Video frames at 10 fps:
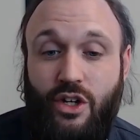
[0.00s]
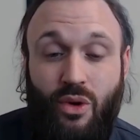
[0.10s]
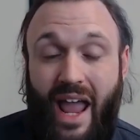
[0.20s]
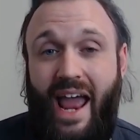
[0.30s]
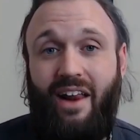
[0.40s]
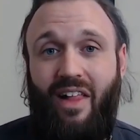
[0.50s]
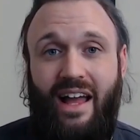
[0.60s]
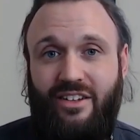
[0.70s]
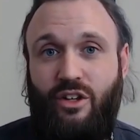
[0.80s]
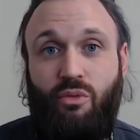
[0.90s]
and you
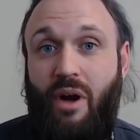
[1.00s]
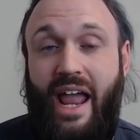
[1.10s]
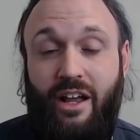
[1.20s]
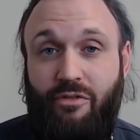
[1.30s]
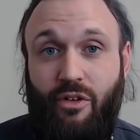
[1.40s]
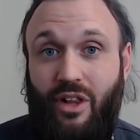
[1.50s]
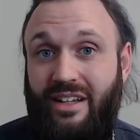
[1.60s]
analyze the rank for,